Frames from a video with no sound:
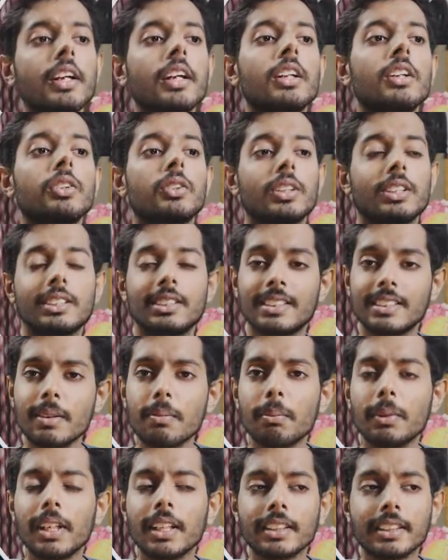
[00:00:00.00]
So it's
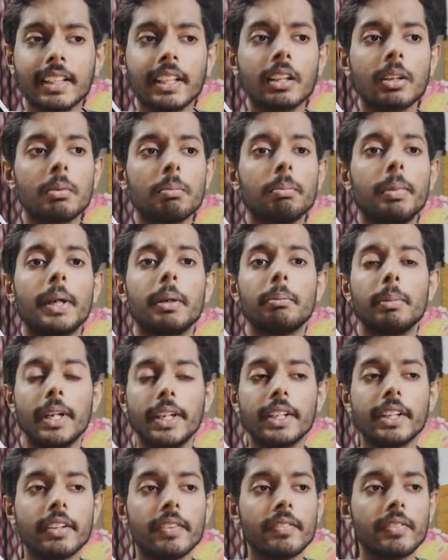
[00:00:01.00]
similar thing but better.